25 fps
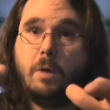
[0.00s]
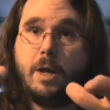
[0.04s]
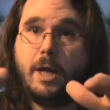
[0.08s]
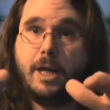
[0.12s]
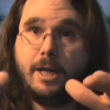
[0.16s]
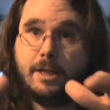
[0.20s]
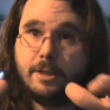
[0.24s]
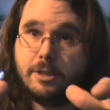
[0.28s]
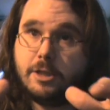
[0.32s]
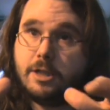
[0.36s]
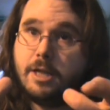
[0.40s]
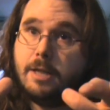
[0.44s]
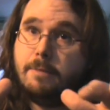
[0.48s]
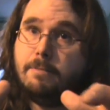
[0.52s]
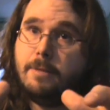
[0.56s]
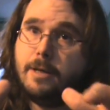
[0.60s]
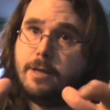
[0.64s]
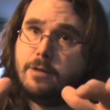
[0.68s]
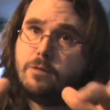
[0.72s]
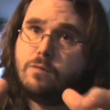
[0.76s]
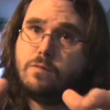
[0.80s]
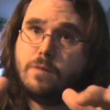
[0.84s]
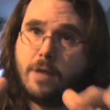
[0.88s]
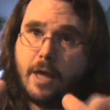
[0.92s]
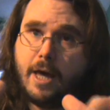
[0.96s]
into the
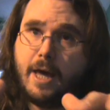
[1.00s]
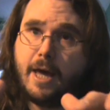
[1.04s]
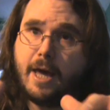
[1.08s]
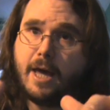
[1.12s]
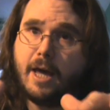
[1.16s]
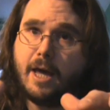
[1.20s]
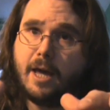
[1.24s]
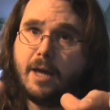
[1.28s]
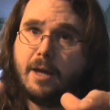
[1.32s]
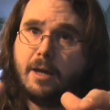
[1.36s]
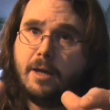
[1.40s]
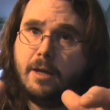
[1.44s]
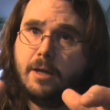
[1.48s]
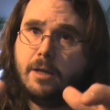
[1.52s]
middle there.